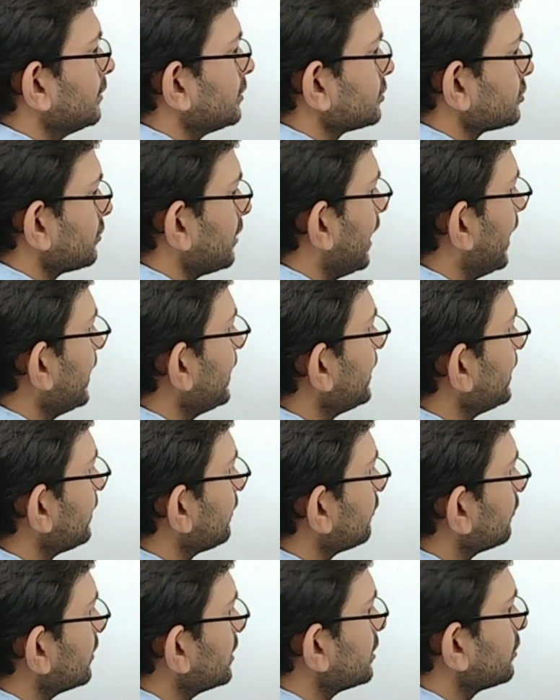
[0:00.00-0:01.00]
So height
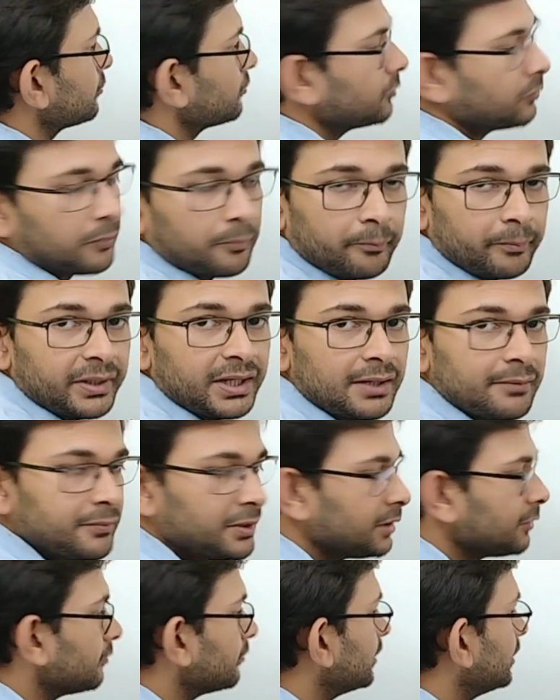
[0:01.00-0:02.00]
equal to PM
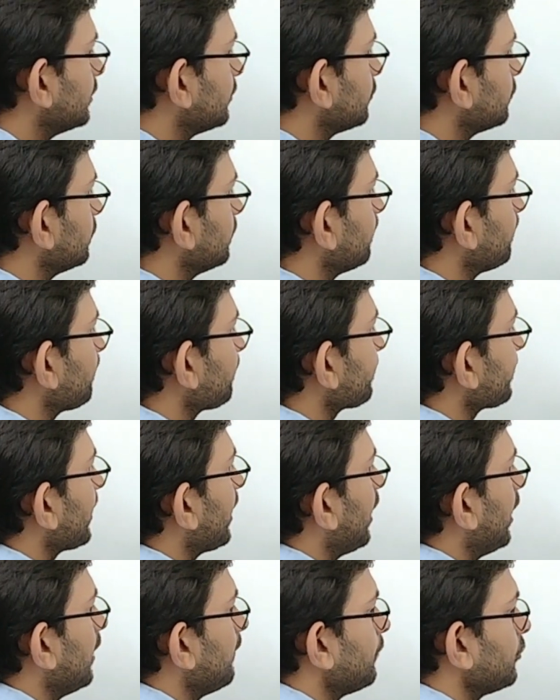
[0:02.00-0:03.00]
equal to
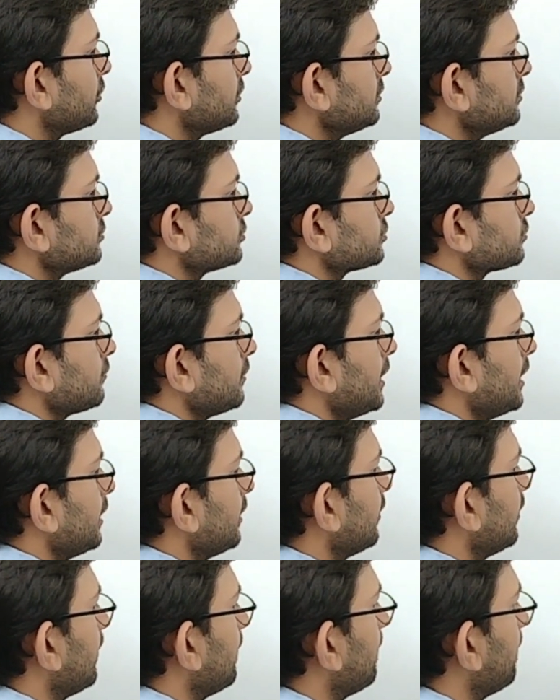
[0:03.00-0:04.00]
hypotenuse square
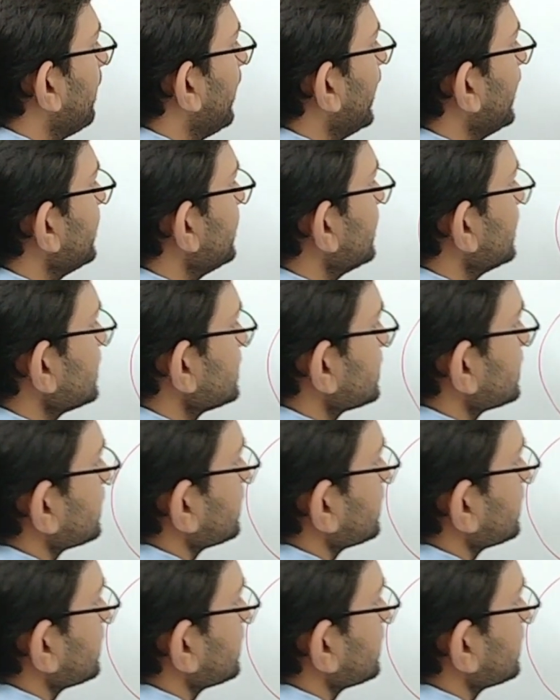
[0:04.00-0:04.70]
minus